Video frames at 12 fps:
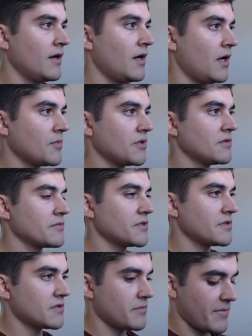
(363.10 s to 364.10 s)
I'm going to
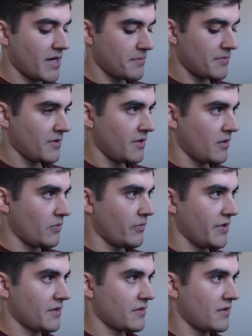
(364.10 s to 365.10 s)
return a map
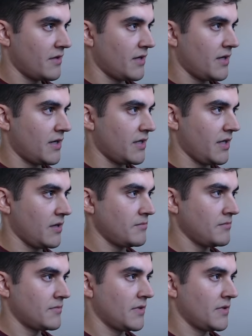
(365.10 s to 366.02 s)
with a name.